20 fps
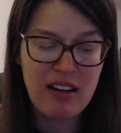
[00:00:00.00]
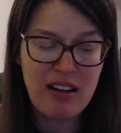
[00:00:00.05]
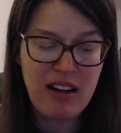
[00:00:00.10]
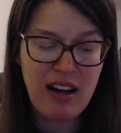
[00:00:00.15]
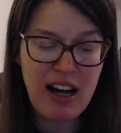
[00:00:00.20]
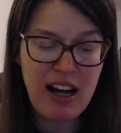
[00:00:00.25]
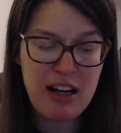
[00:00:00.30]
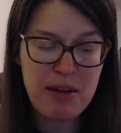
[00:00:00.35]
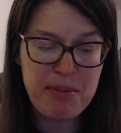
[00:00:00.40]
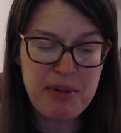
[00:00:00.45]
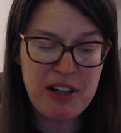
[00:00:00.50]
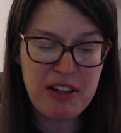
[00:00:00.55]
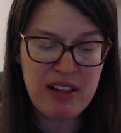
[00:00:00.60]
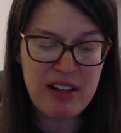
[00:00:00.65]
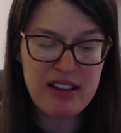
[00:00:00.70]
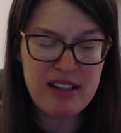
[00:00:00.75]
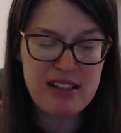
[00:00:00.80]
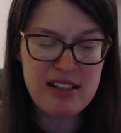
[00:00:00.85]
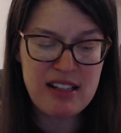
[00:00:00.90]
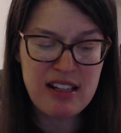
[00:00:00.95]
I appeared
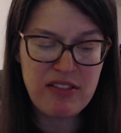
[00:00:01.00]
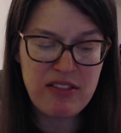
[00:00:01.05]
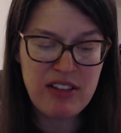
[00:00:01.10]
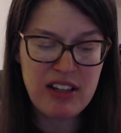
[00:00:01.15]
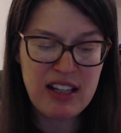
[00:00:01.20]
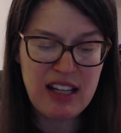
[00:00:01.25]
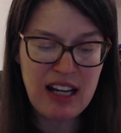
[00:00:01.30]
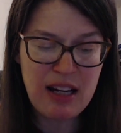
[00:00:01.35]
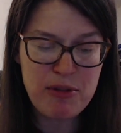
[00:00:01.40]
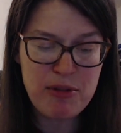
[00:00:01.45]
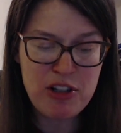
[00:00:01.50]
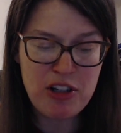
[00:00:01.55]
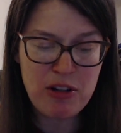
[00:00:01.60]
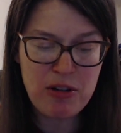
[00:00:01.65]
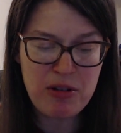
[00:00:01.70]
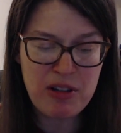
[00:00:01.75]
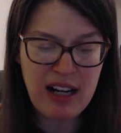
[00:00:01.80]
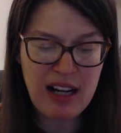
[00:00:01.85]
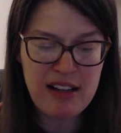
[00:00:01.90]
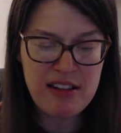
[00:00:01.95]
on the TV game
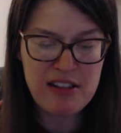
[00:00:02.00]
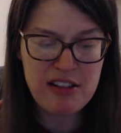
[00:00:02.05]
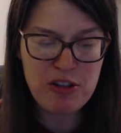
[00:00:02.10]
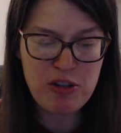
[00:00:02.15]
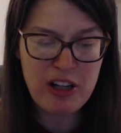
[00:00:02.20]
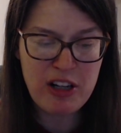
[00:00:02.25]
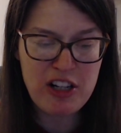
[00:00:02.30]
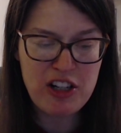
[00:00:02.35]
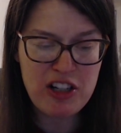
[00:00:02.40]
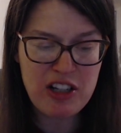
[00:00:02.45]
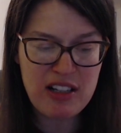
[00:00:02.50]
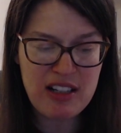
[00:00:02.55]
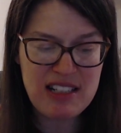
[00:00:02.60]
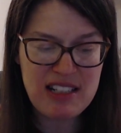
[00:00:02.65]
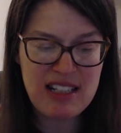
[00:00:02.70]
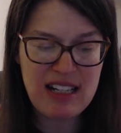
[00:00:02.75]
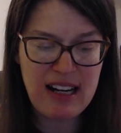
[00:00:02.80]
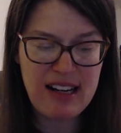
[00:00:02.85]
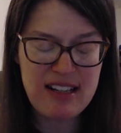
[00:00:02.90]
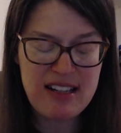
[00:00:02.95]
show Concentration
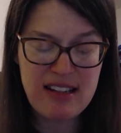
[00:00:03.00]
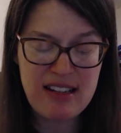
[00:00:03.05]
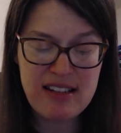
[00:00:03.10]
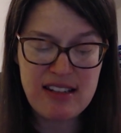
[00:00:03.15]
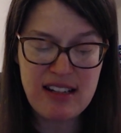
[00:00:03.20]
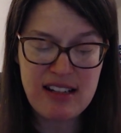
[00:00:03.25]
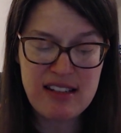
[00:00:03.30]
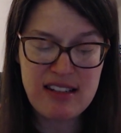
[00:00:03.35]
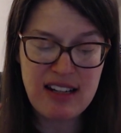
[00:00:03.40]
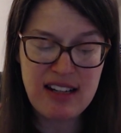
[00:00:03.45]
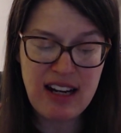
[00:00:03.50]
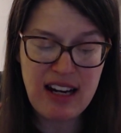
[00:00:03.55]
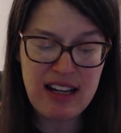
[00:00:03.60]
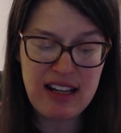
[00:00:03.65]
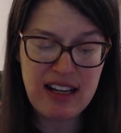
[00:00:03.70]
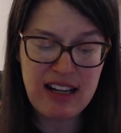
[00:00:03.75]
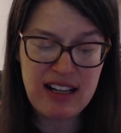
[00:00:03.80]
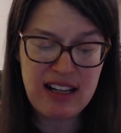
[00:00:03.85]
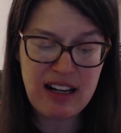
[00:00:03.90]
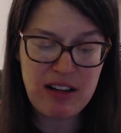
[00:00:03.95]
in 1968,
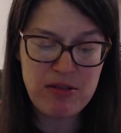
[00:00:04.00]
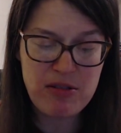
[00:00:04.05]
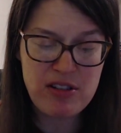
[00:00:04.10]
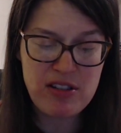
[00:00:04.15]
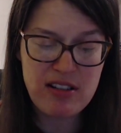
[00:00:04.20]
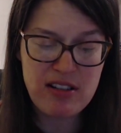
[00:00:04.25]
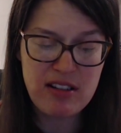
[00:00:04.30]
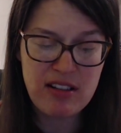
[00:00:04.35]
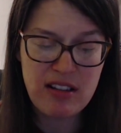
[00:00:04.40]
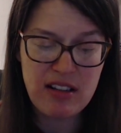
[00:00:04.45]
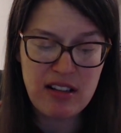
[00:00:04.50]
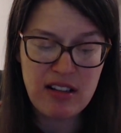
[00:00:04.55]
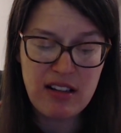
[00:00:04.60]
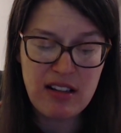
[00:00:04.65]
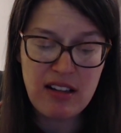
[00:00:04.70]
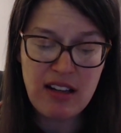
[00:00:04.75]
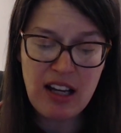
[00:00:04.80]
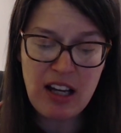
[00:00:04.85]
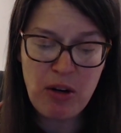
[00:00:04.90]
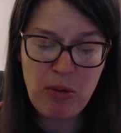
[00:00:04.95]
he announced,
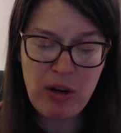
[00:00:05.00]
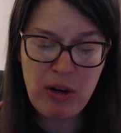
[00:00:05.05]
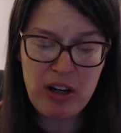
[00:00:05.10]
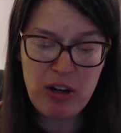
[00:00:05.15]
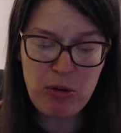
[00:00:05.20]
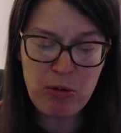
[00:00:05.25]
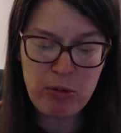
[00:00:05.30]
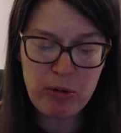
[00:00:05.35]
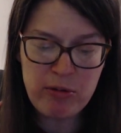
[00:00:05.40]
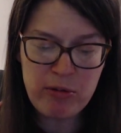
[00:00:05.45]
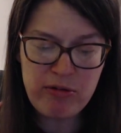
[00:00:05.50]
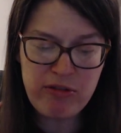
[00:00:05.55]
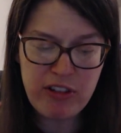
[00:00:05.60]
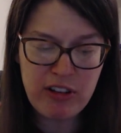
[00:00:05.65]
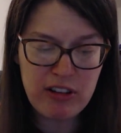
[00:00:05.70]
and won a room full